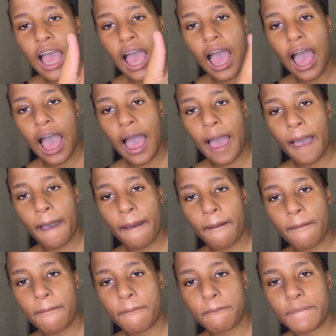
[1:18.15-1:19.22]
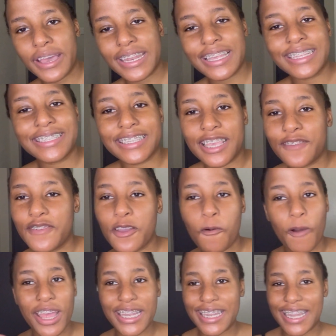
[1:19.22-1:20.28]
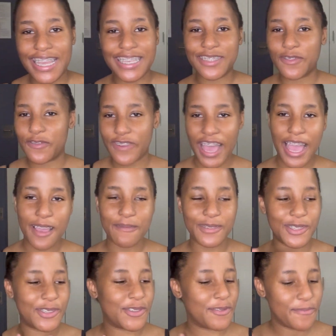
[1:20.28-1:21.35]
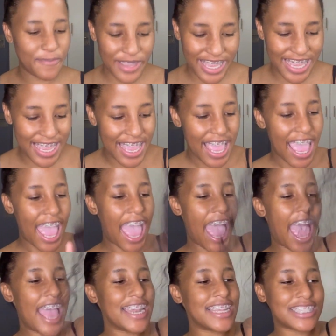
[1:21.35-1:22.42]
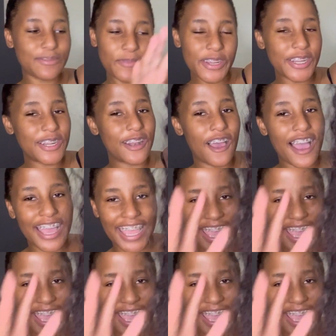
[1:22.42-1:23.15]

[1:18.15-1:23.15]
but it's giving white lace vibes to me, and it's pretty long.